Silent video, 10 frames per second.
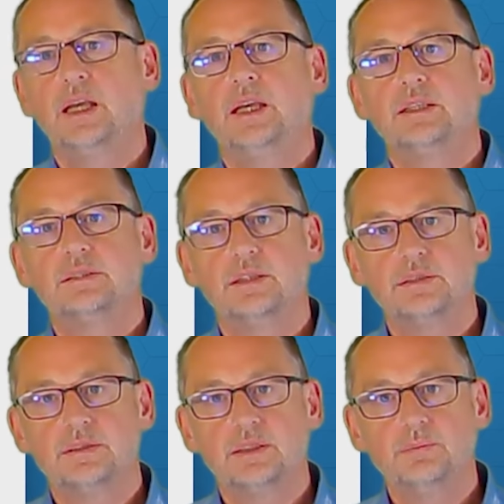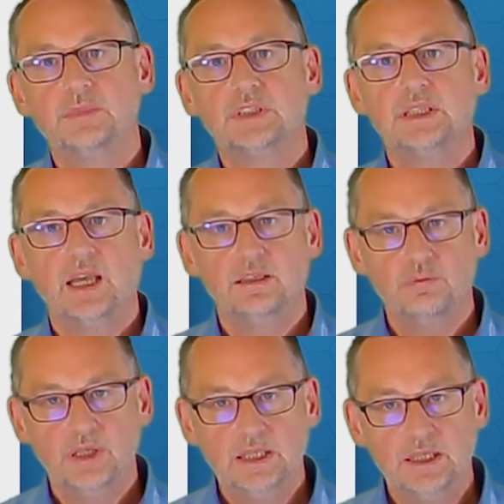systems and
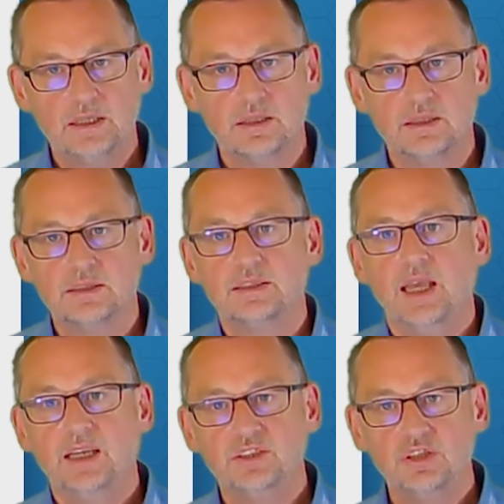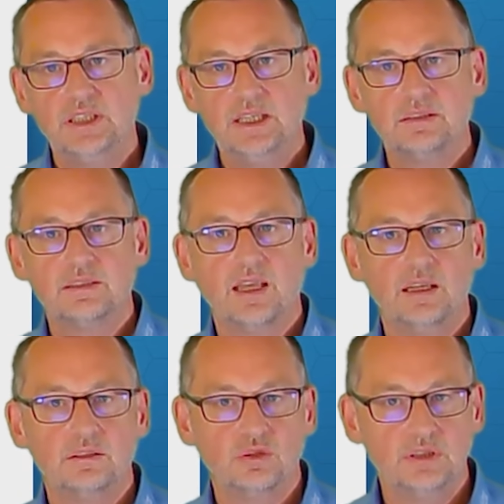vehicles, engineers
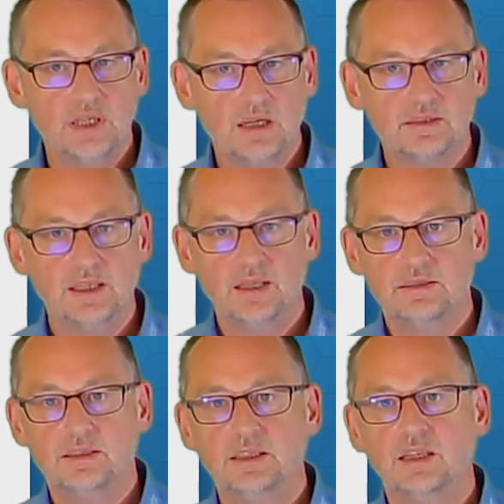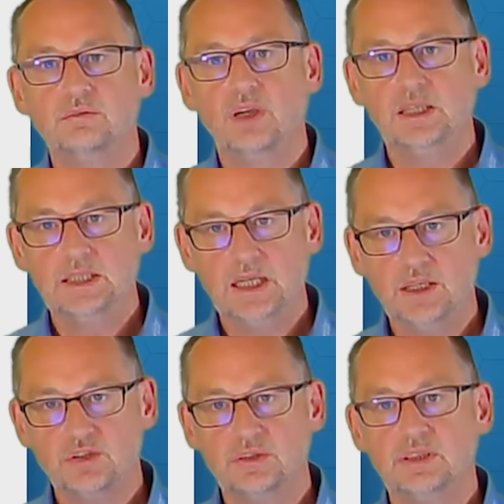can conduct testing and
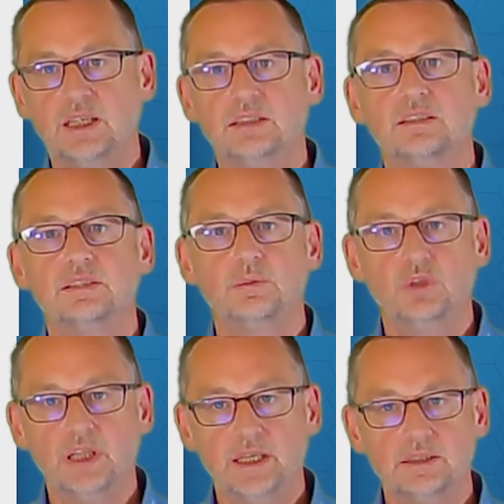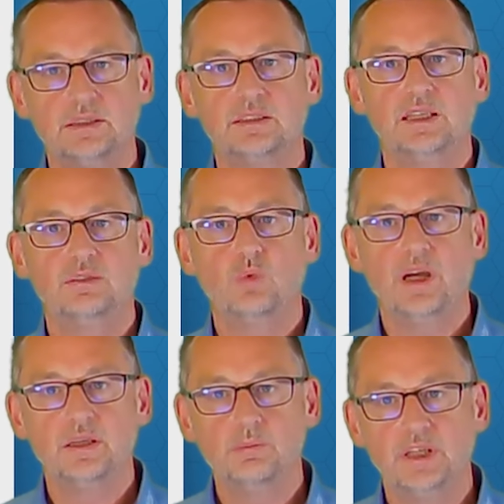validation in a simulated
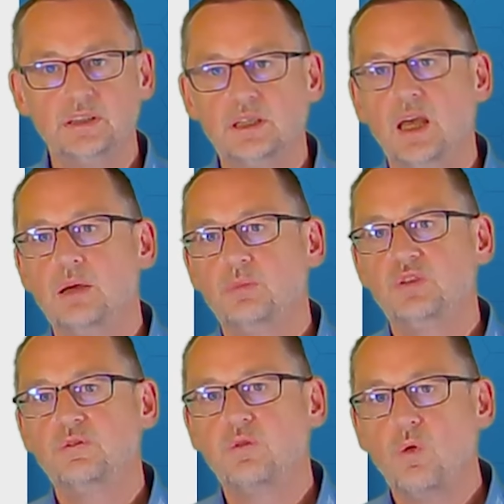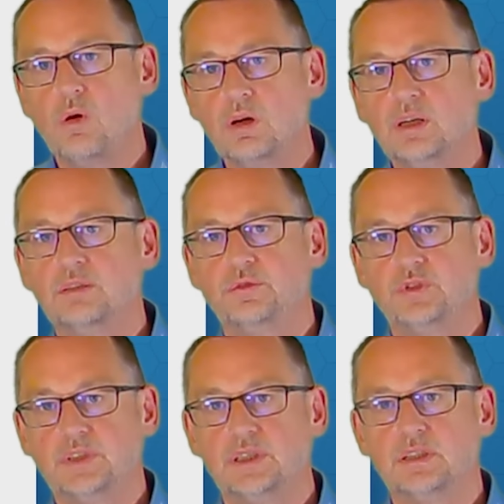environment before
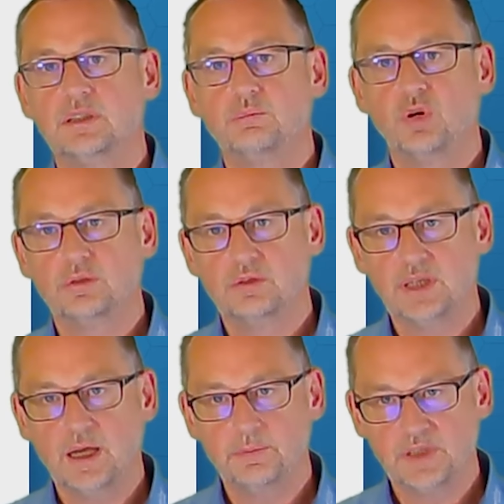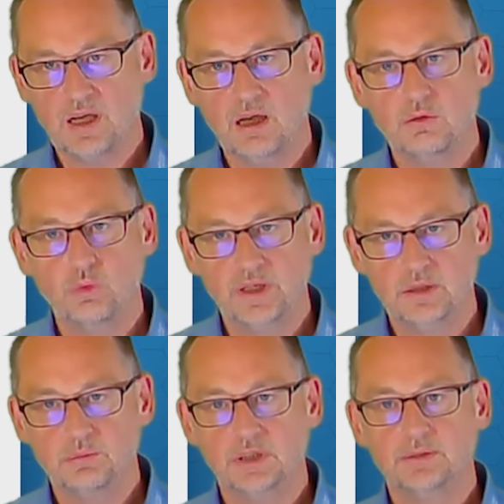physical prototypes are
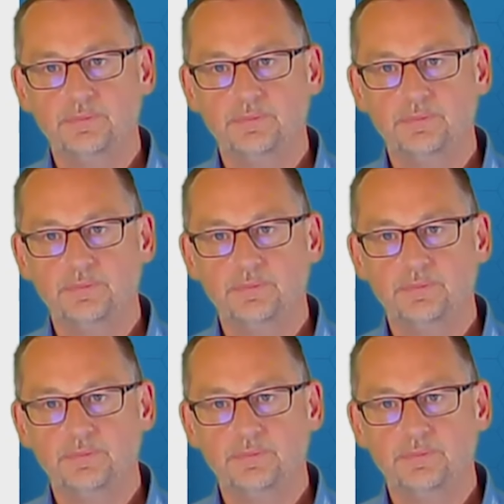available.